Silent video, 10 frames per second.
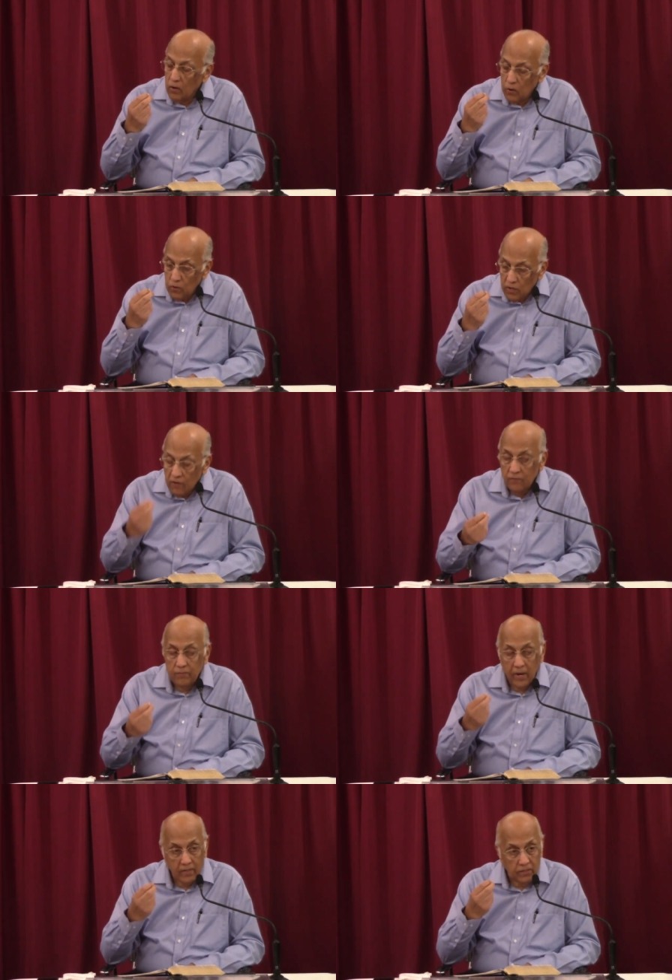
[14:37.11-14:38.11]
who
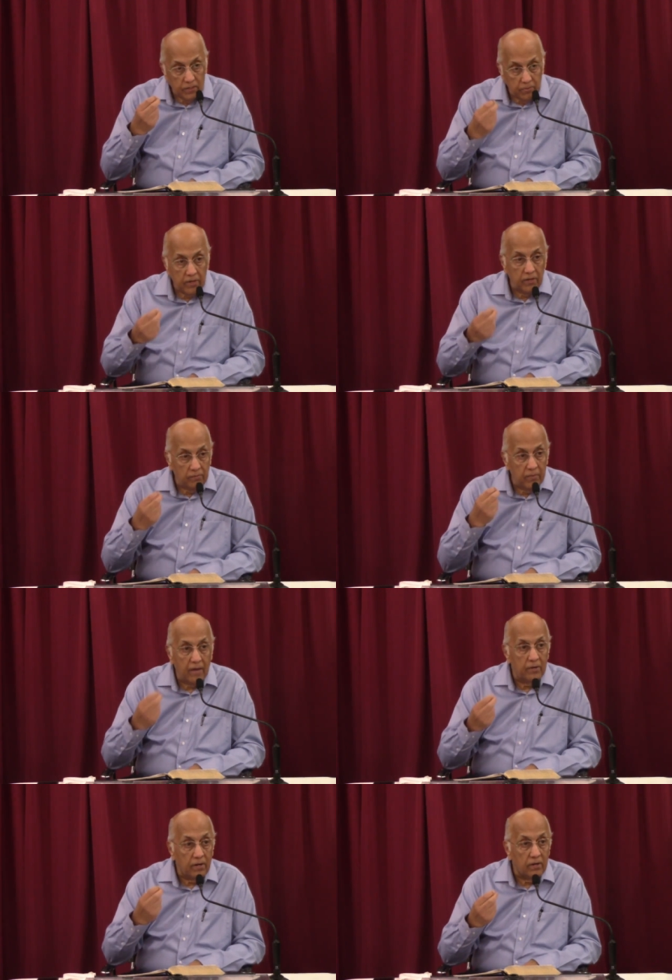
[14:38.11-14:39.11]
live by the spirit of
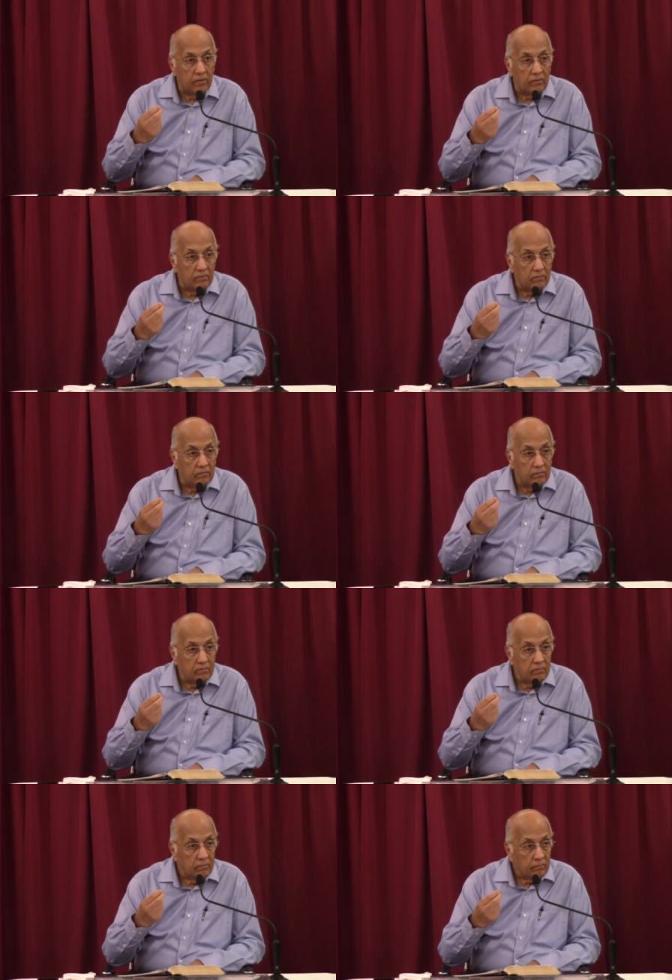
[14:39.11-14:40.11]
Babylon.
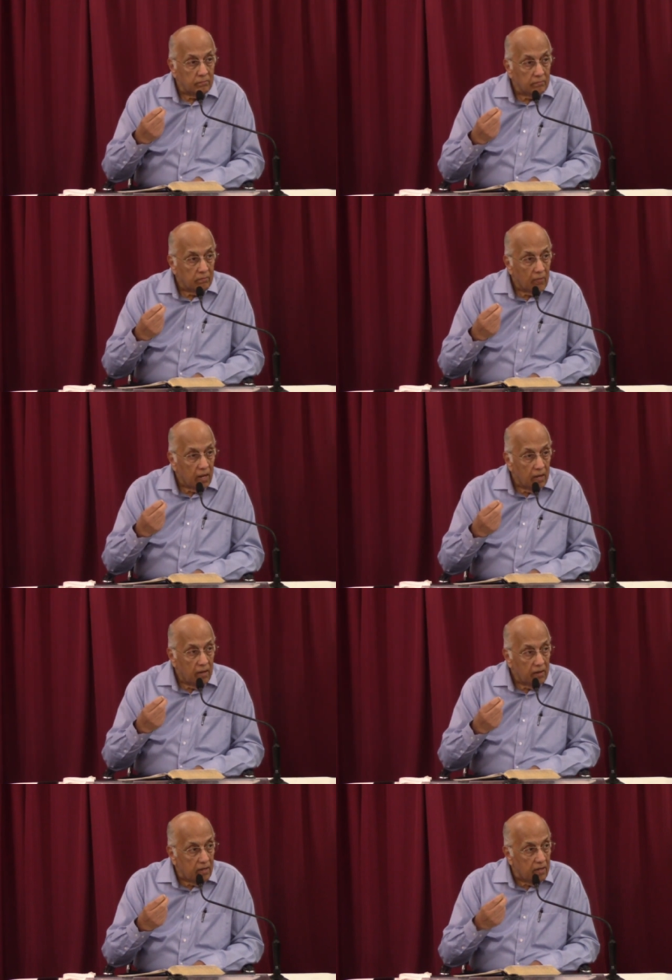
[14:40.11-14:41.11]

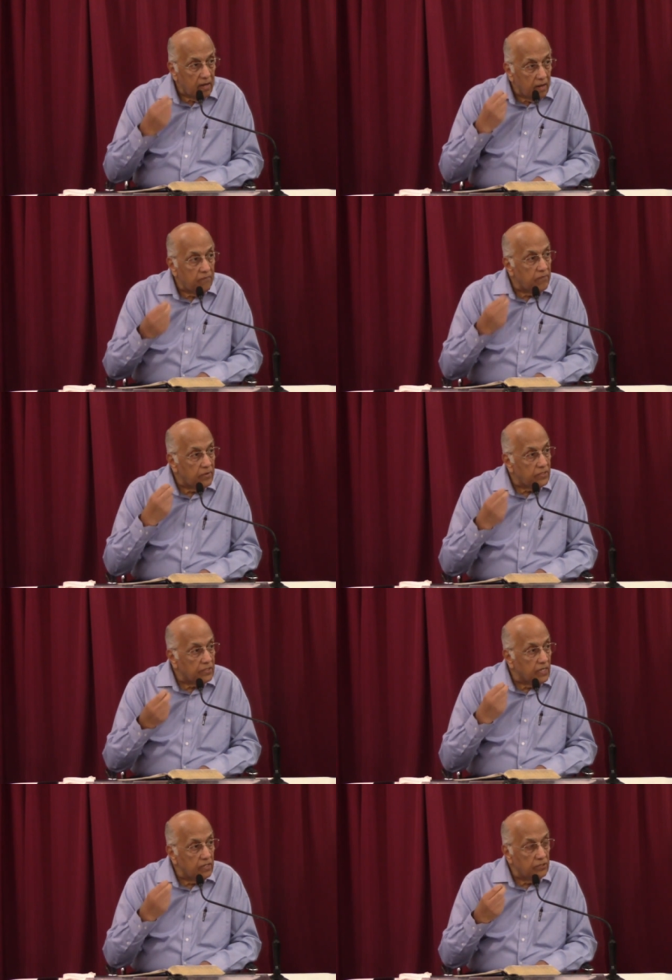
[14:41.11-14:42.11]
In every
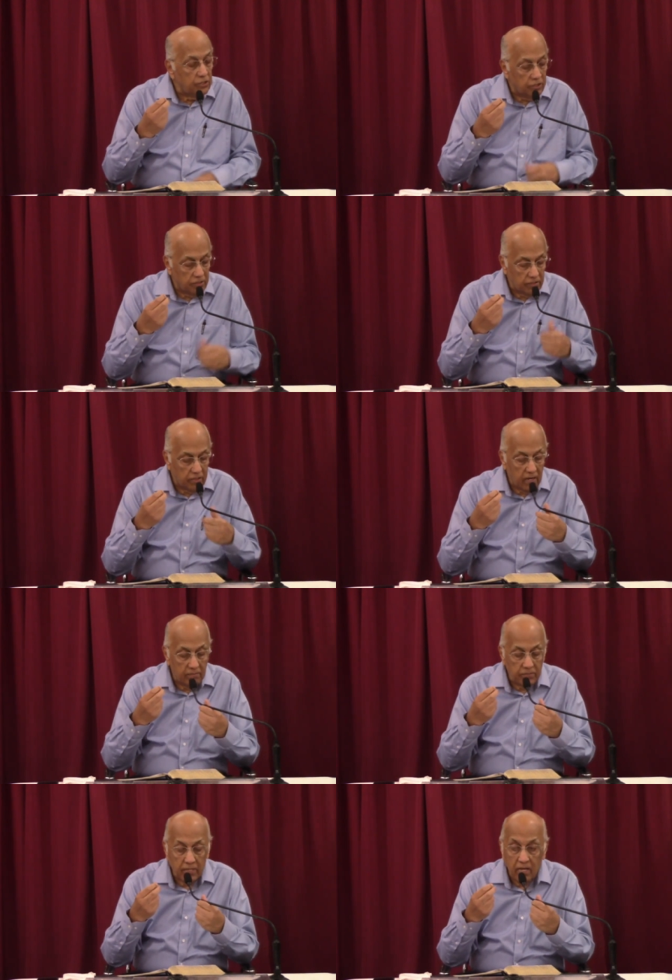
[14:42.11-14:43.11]
single church, and
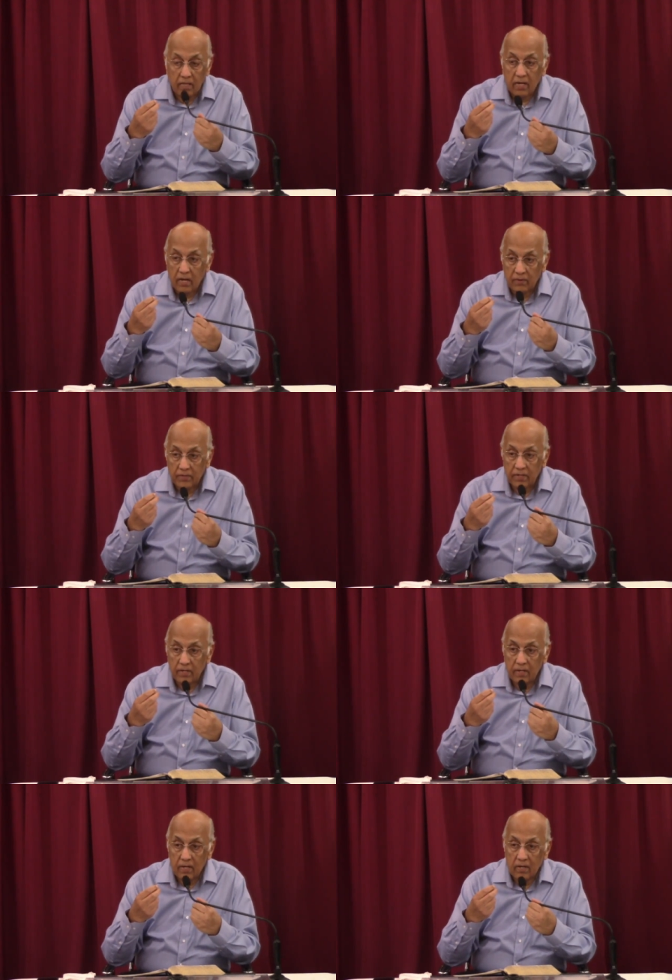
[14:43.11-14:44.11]
I'm saying that
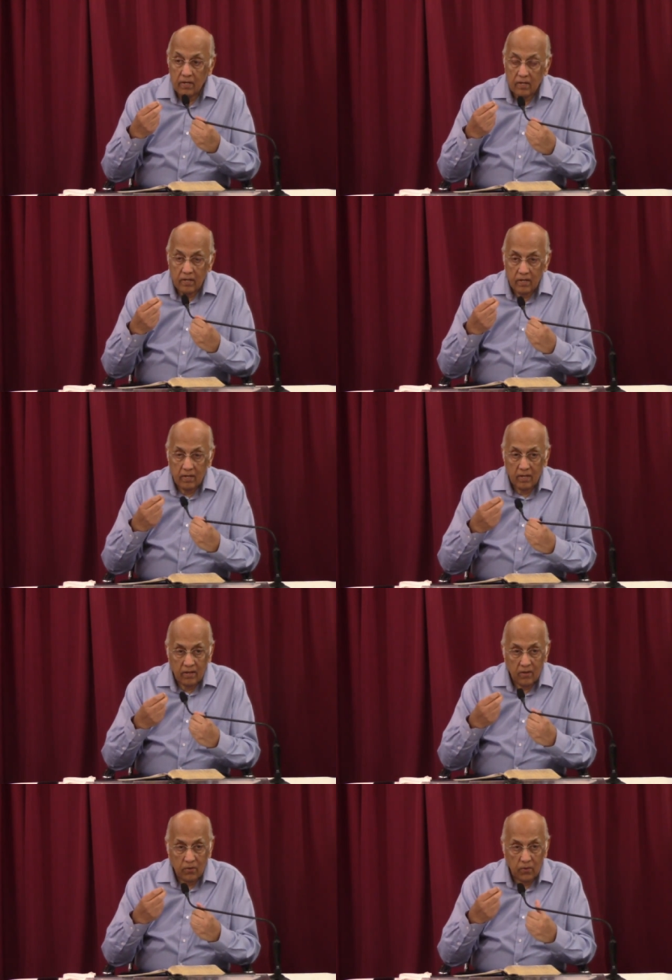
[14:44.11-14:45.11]
after
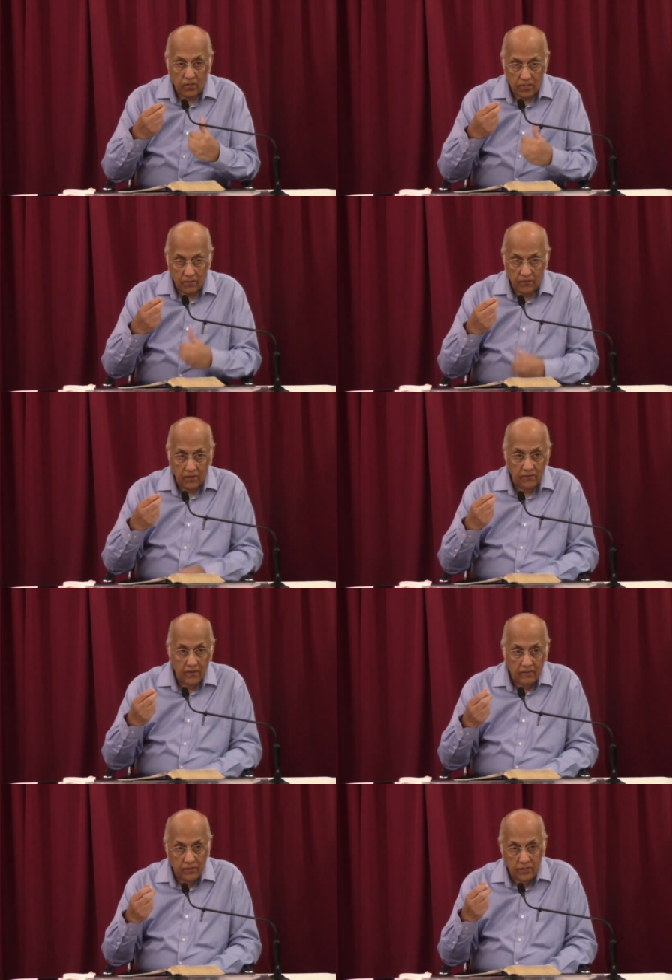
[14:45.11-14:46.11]
watching
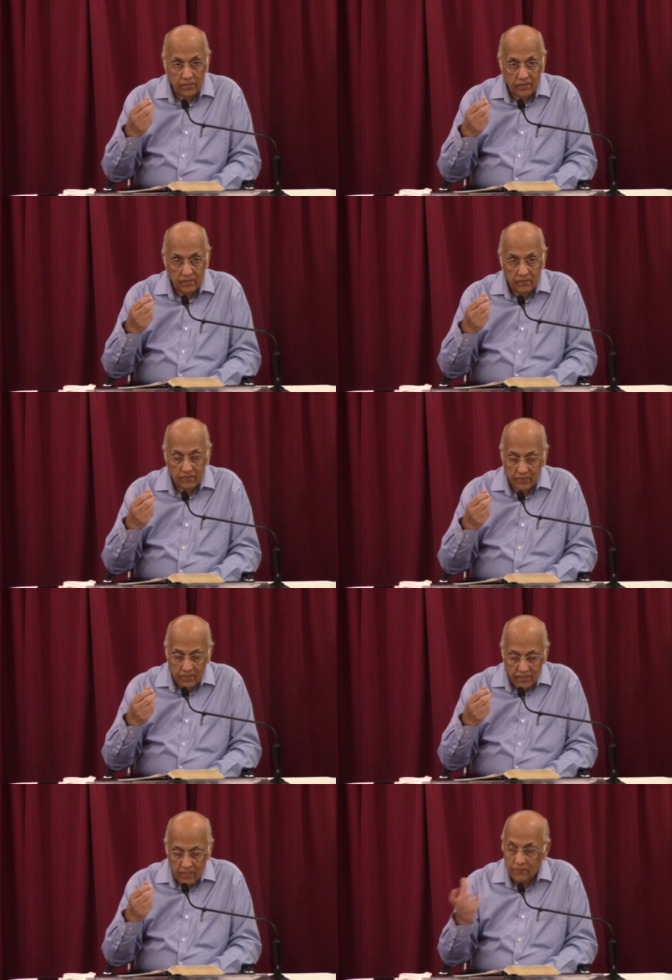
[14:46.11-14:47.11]
45
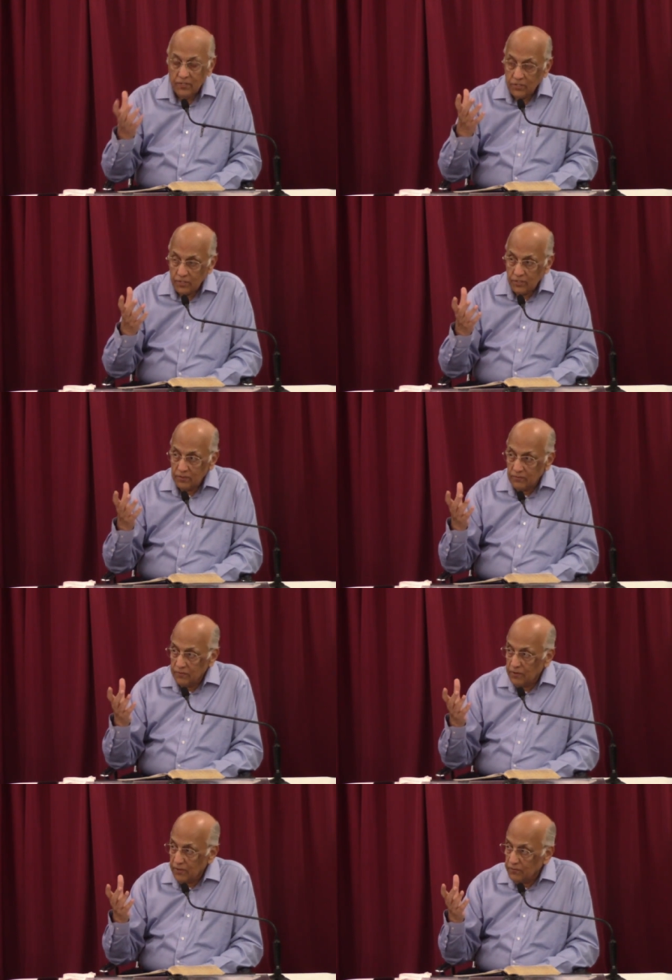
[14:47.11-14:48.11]
CFC churches for
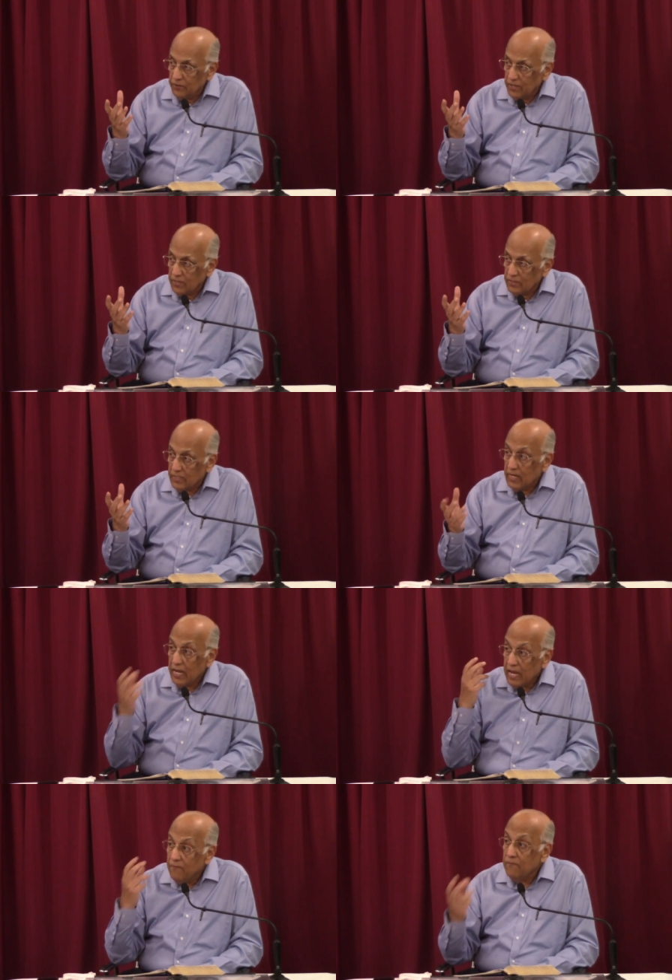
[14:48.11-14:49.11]
44 years, in
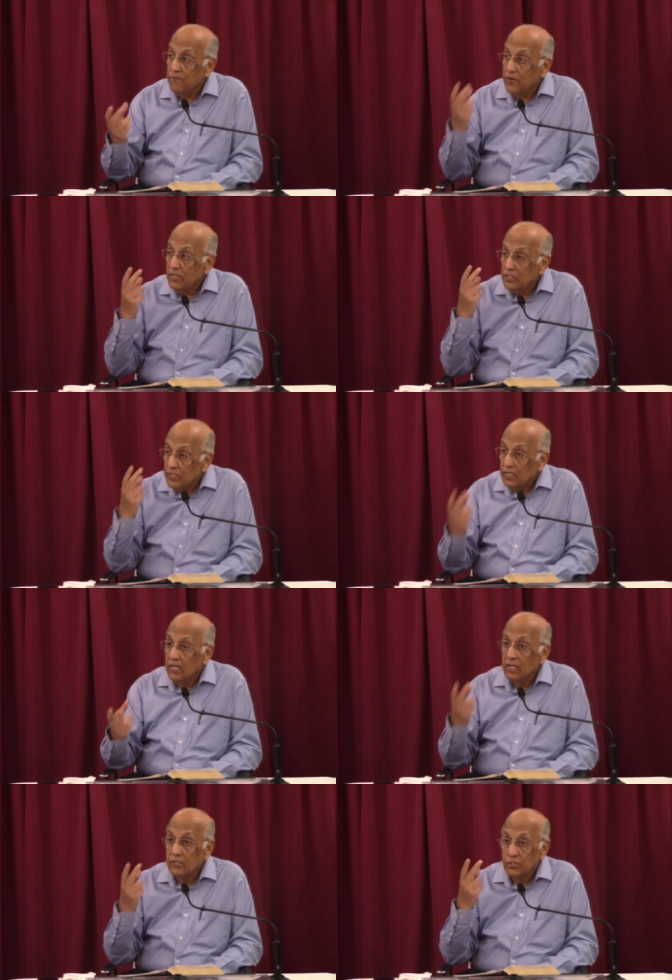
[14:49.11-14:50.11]
every
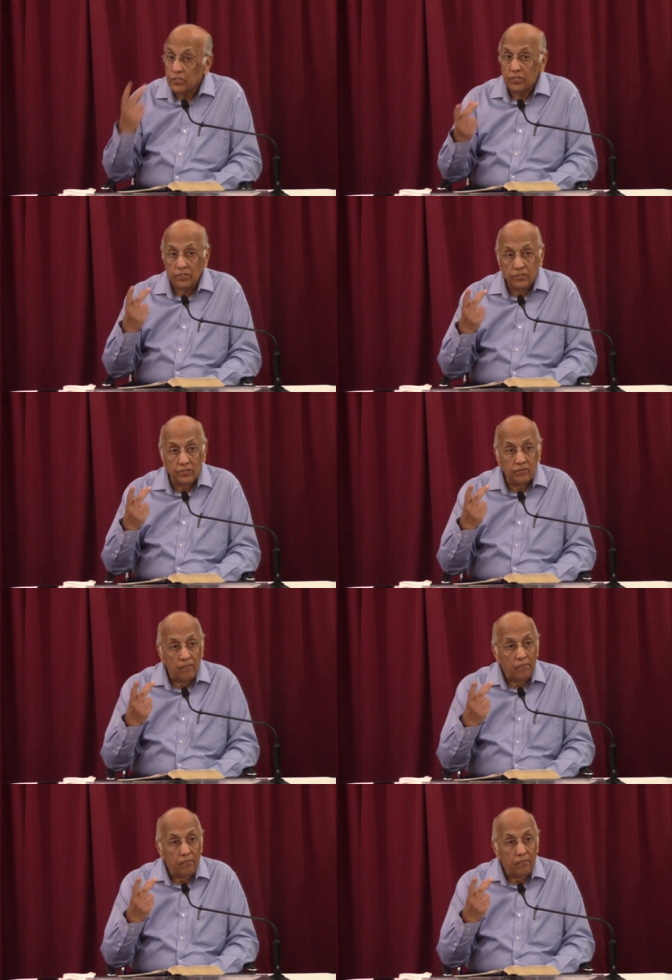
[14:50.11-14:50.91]
single church,